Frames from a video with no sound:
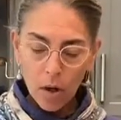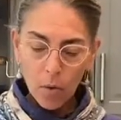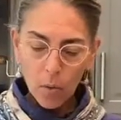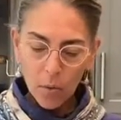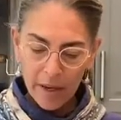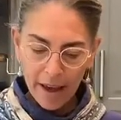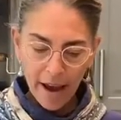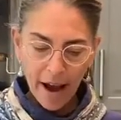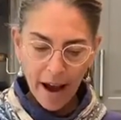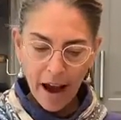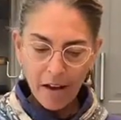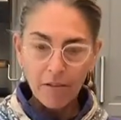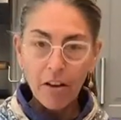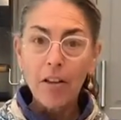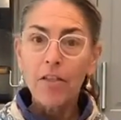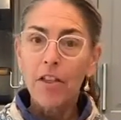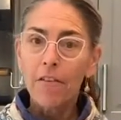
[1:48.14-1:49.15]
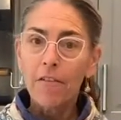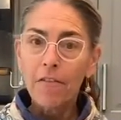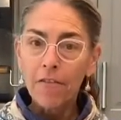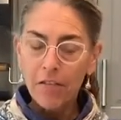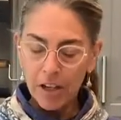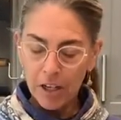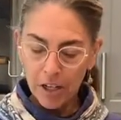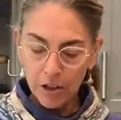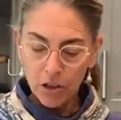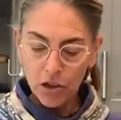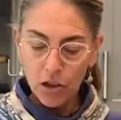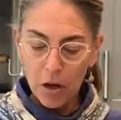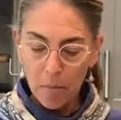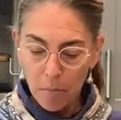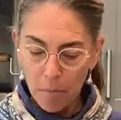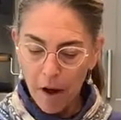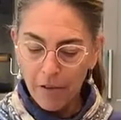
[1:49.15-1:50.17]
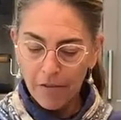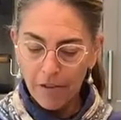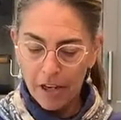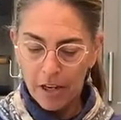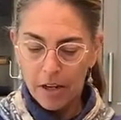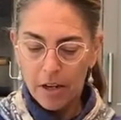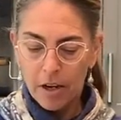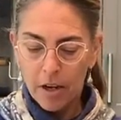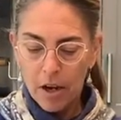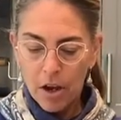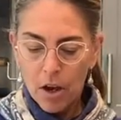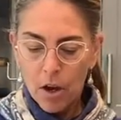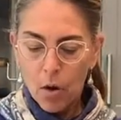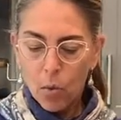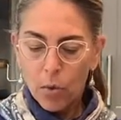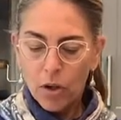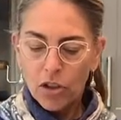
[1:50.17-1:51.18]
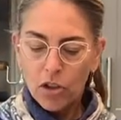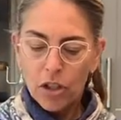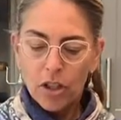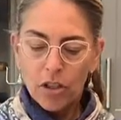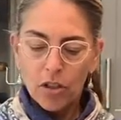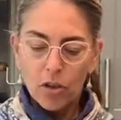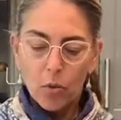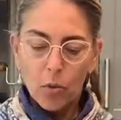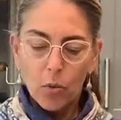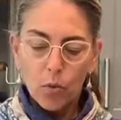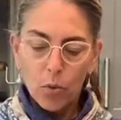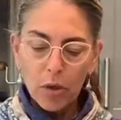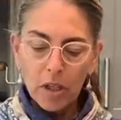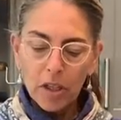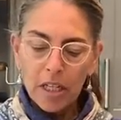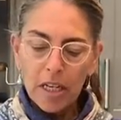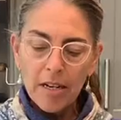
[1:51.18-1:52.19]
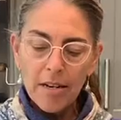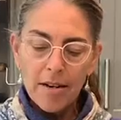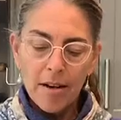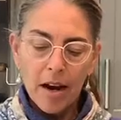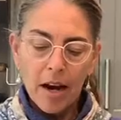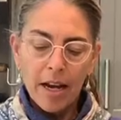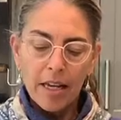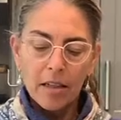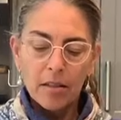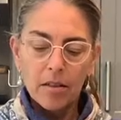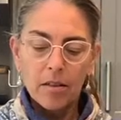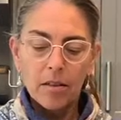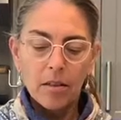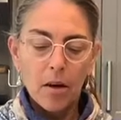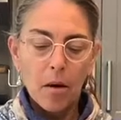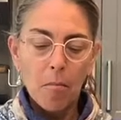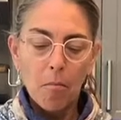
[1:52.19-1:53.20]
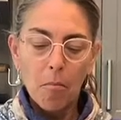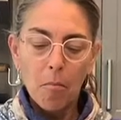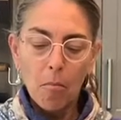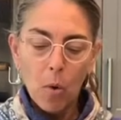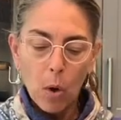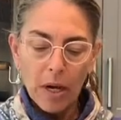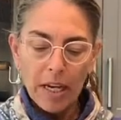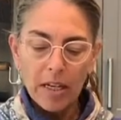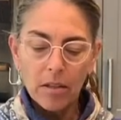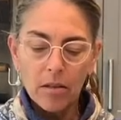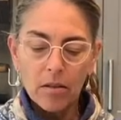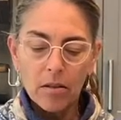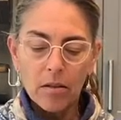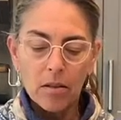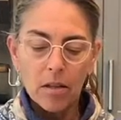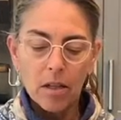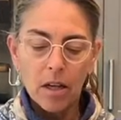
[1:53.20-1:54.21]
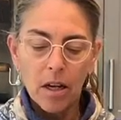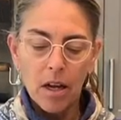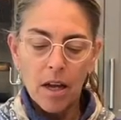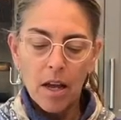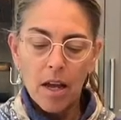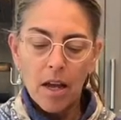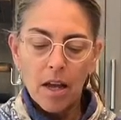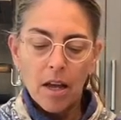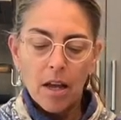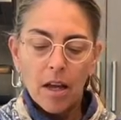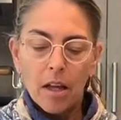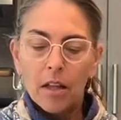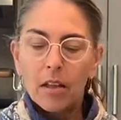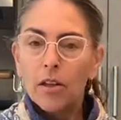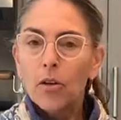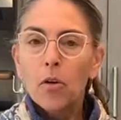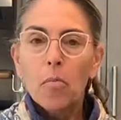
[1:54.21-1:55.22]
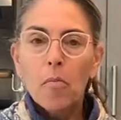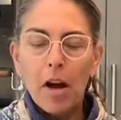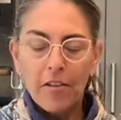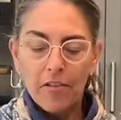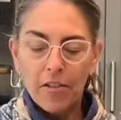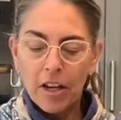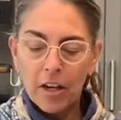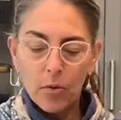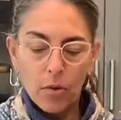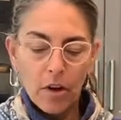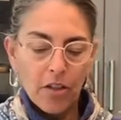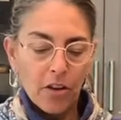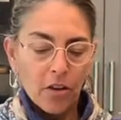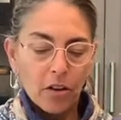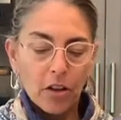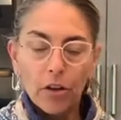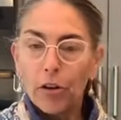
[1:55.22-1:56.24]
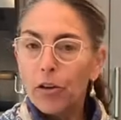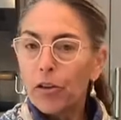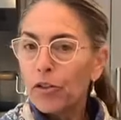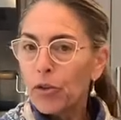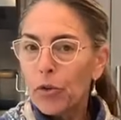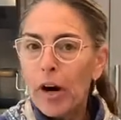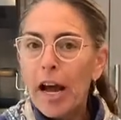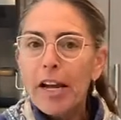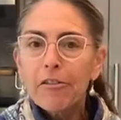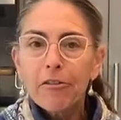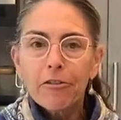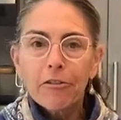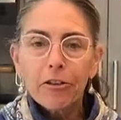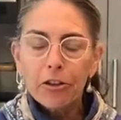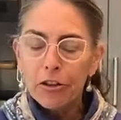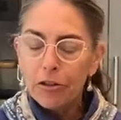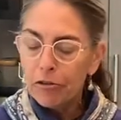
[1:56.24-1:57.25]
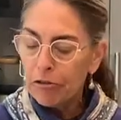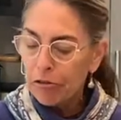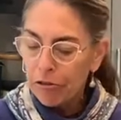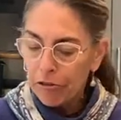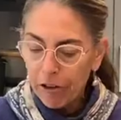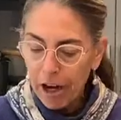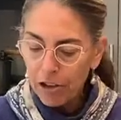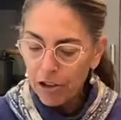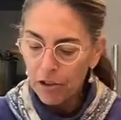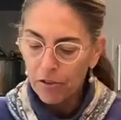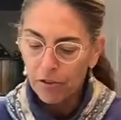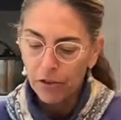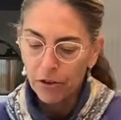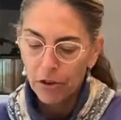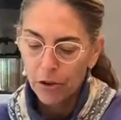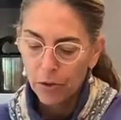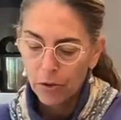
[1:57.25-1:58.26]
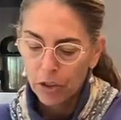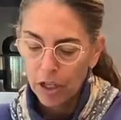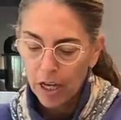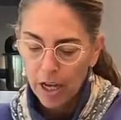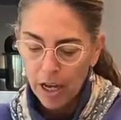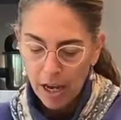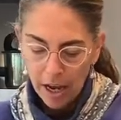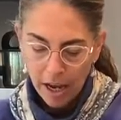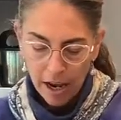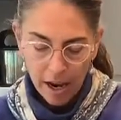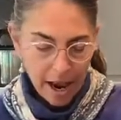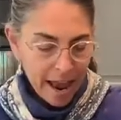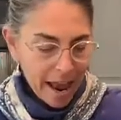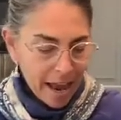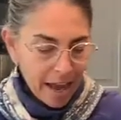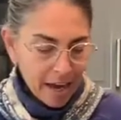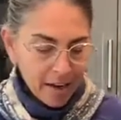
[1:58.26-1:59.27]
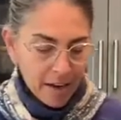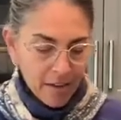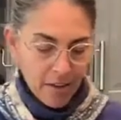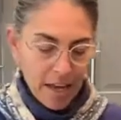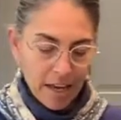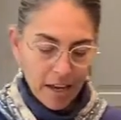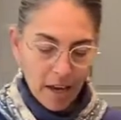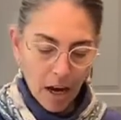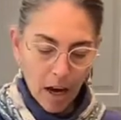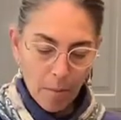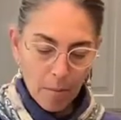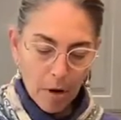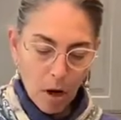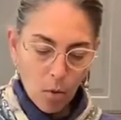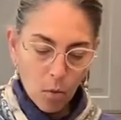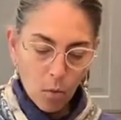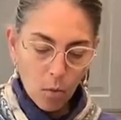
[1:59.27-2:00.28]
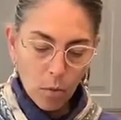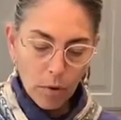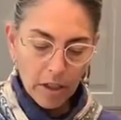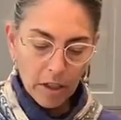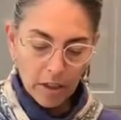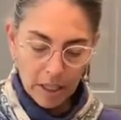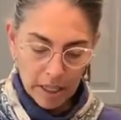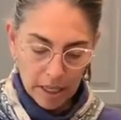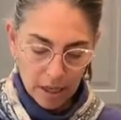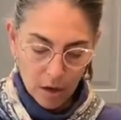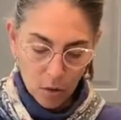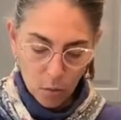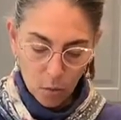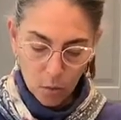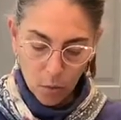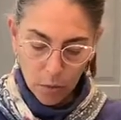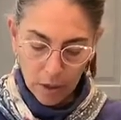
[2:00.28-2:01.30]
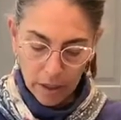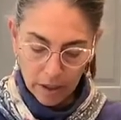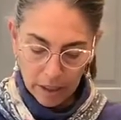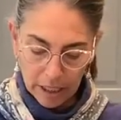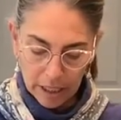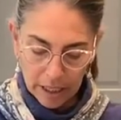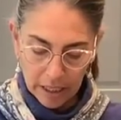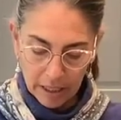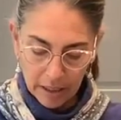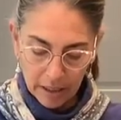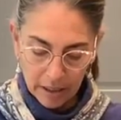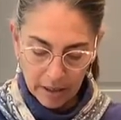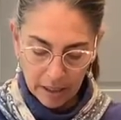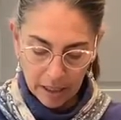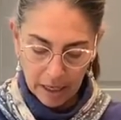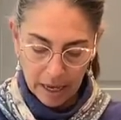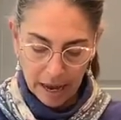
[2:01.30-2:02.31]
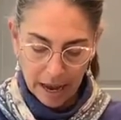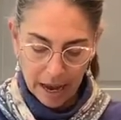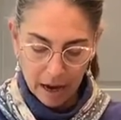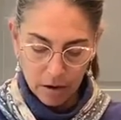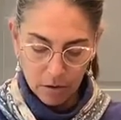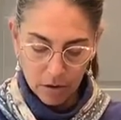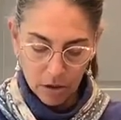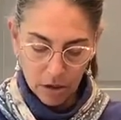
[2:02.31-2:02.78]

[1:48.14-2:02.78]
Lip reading: we have the finished muffin, which is a really nice, moist little muffin with your little dried fruit and fresh fruit. And they come really, really easy out